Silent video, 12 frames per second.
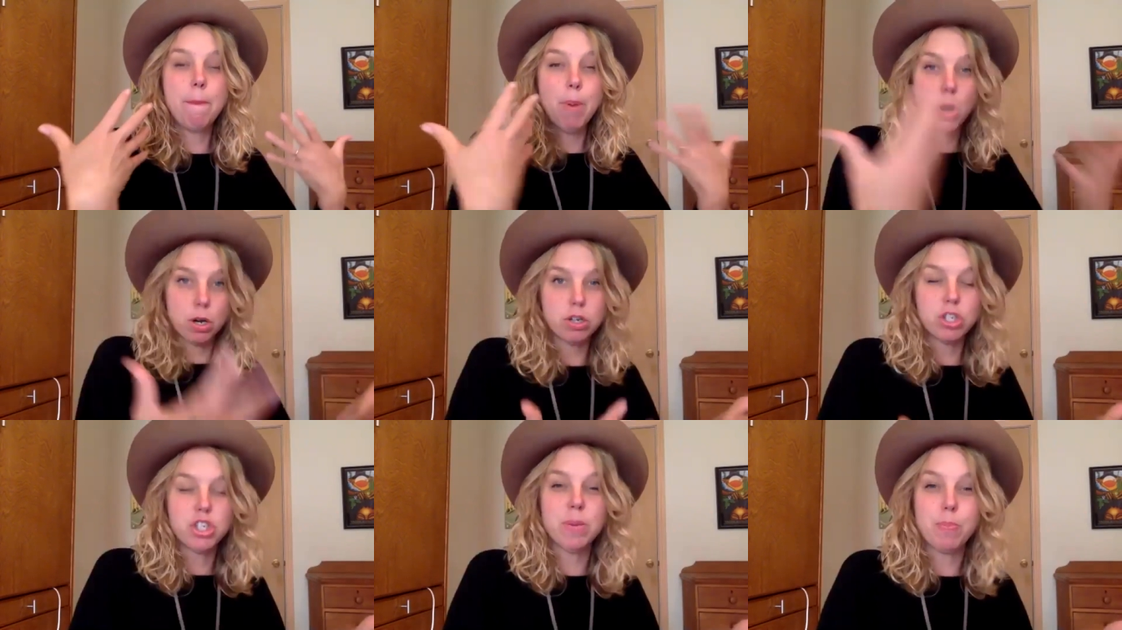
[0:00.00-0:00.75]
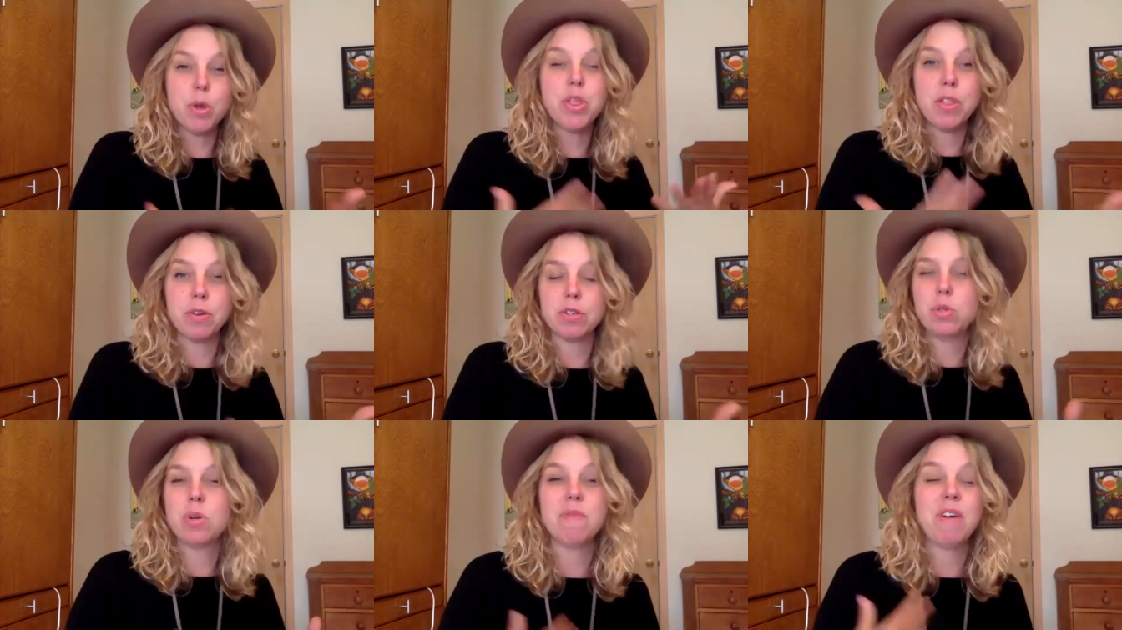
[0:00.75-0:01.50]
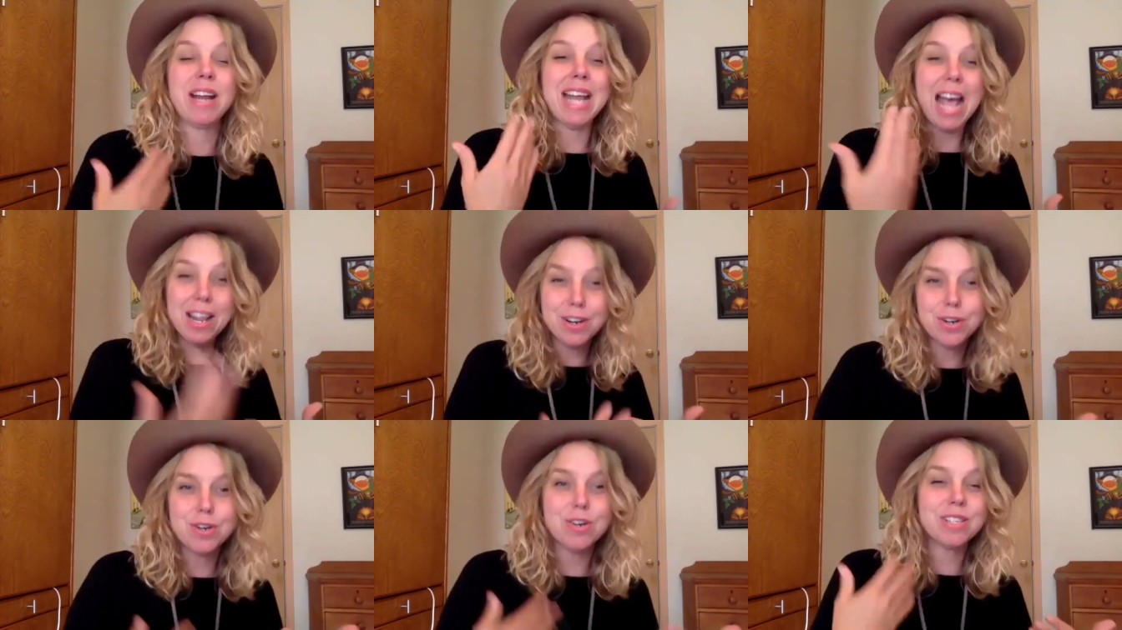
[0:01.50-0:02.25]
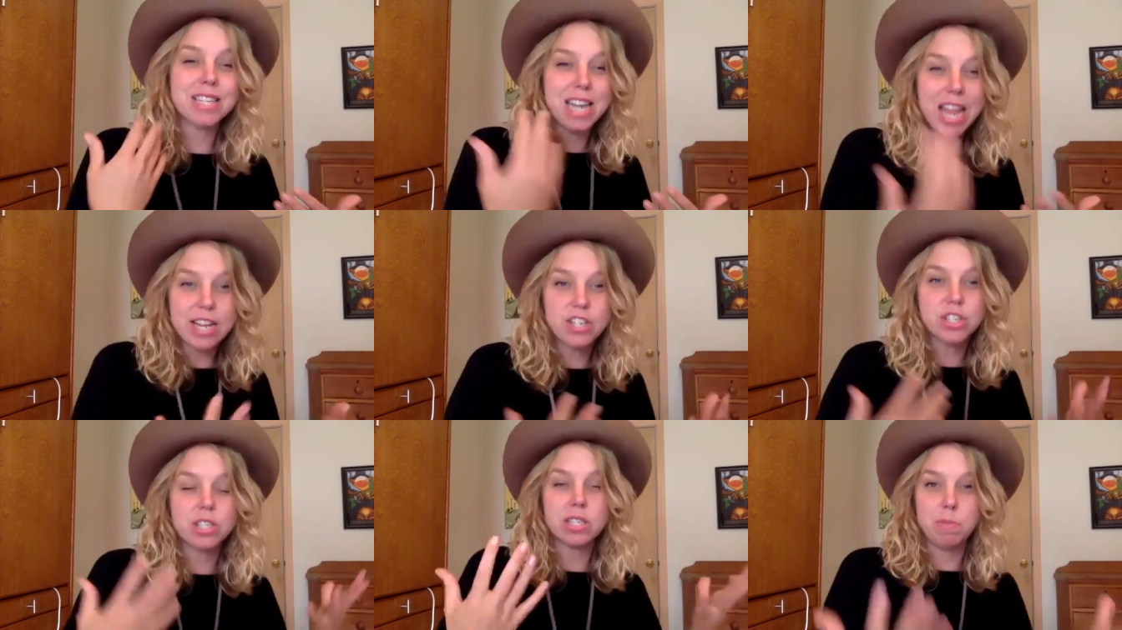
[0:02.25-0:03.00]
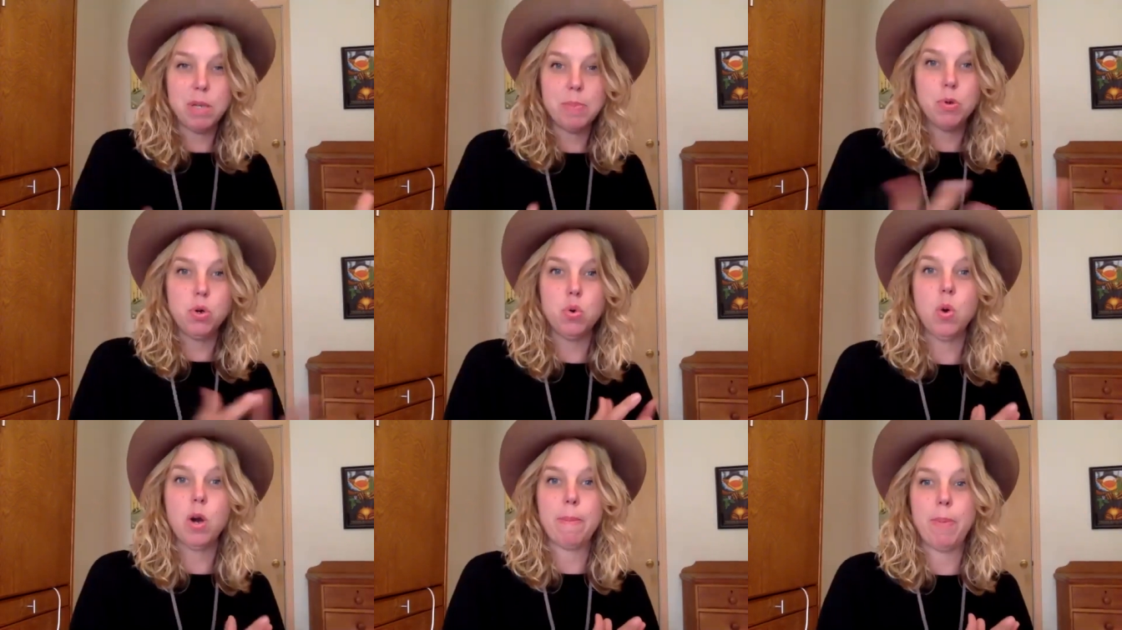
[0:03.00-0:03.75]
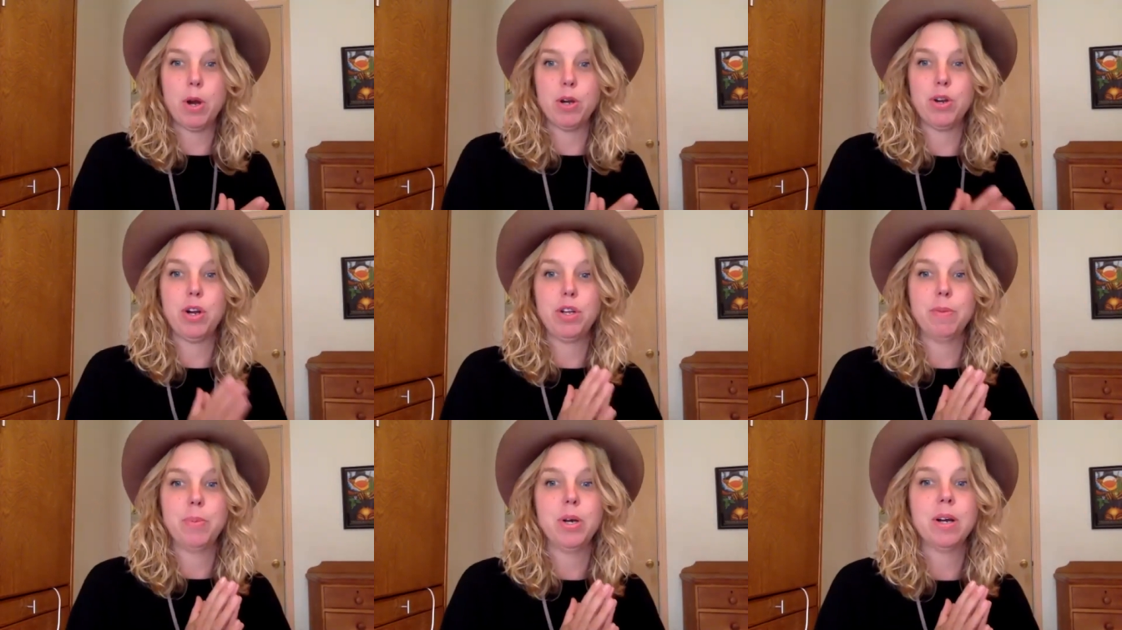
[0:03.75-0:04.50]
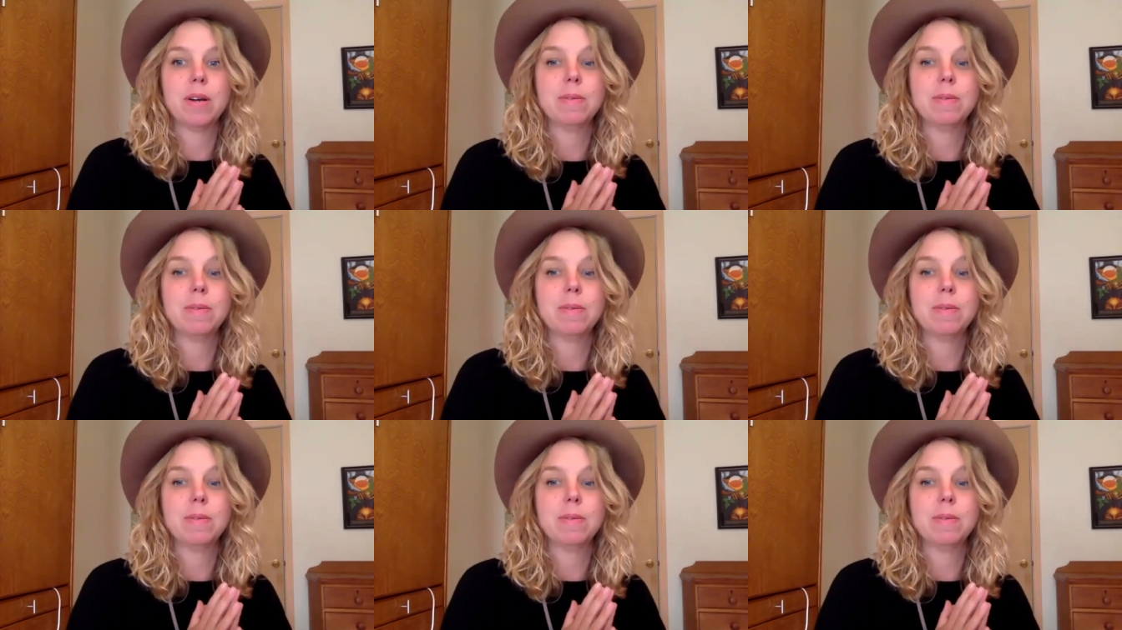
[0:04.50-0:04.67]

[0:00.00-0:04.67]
partnership with others you can find editors and agents and people who want to partner on your book